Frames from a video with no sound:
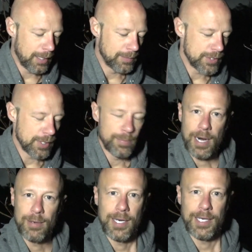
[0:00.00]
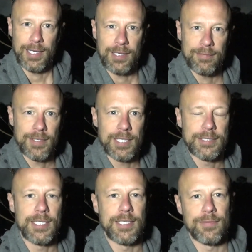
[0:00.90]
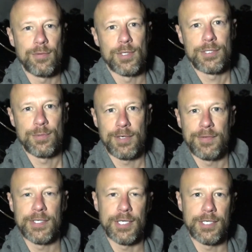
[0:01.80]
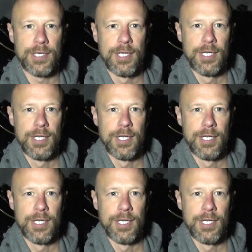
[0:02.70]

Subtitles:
So power bank and flashlight. And of course, whenever you're done